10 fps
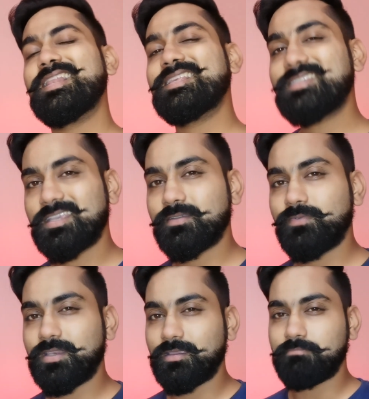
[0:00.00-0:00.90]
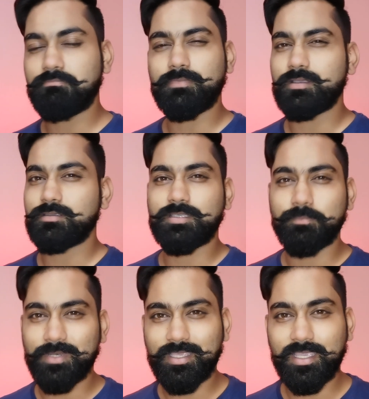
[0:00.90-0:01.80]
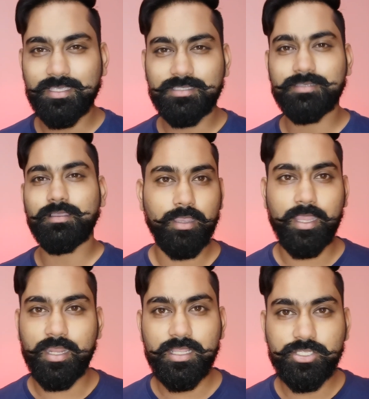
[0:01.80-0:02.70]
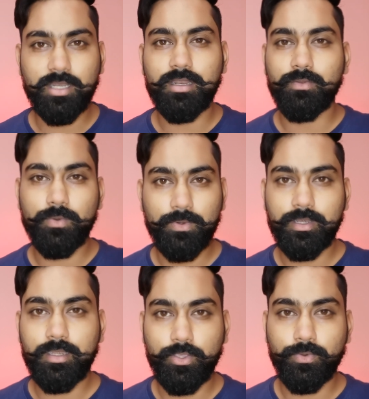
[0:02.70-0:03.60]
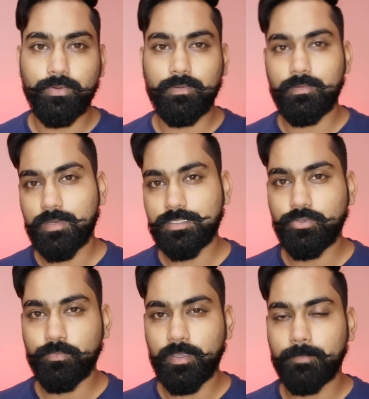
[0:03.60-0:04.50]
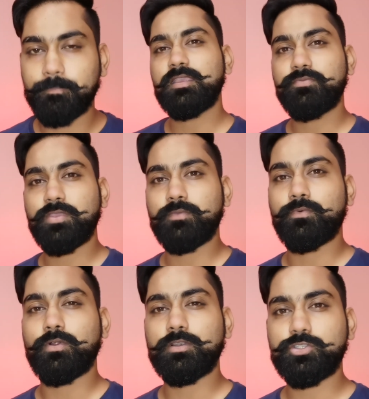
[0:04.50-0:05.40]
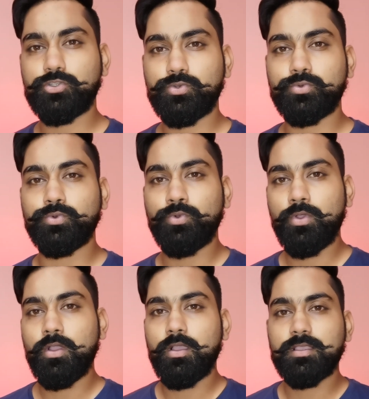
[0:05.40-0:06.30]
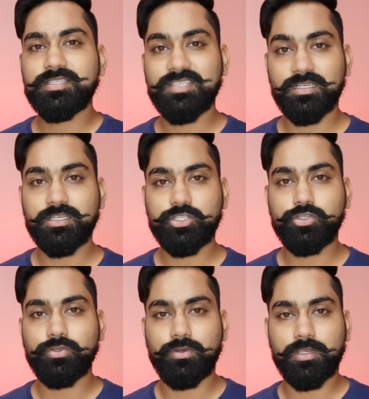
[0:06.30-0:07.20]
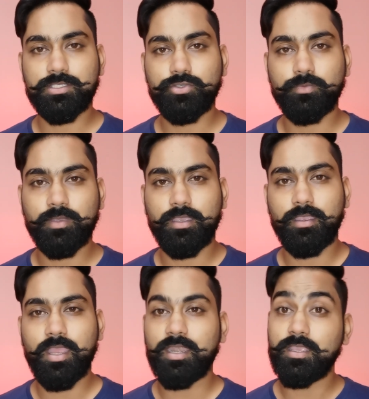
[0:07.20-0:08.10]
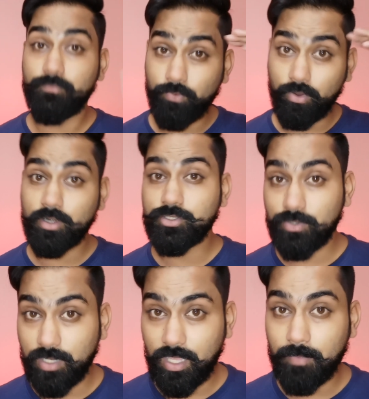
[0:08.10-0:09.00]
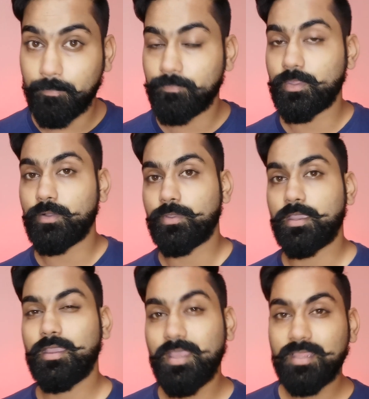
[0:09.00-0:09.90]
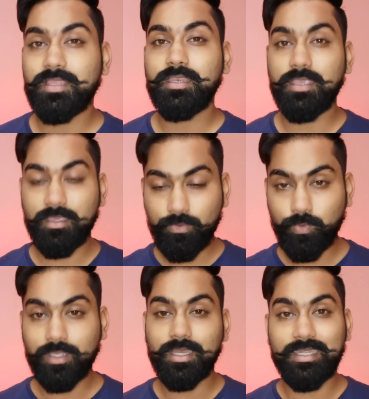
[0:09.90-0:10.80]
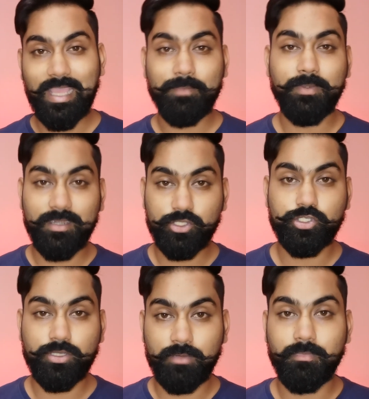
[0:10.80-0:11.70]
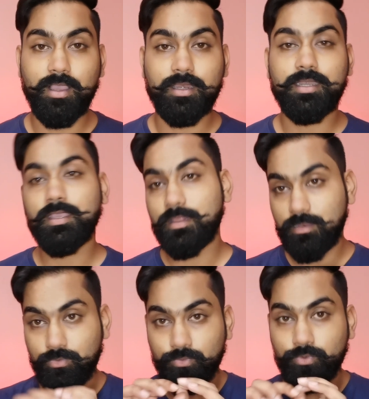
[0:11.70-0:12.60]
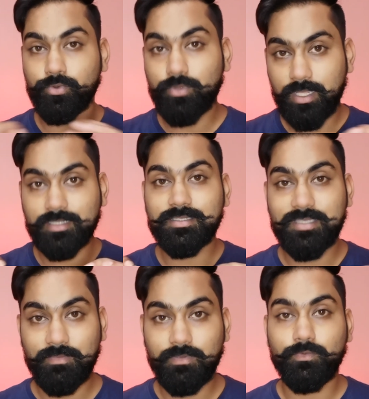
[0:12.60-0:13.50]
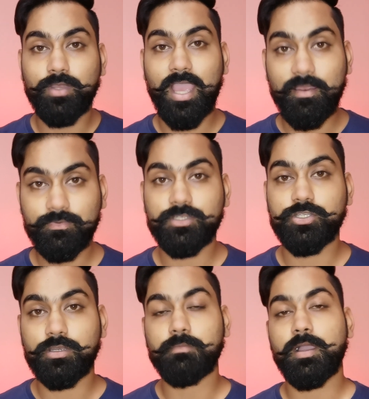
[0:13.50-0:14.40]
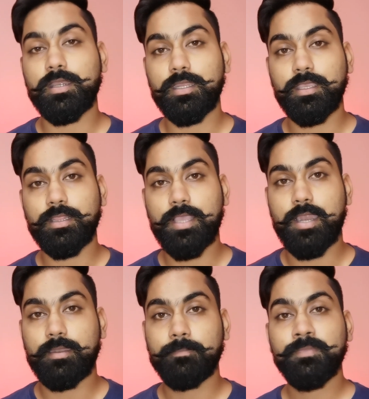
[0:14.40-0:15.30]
let's take a very simple case. An HR downloaded your resume. If he wants to search your resume and he forgets your name, okay, then he can quickly type in digital marketing, and you know that the CV would have digital marketing in that,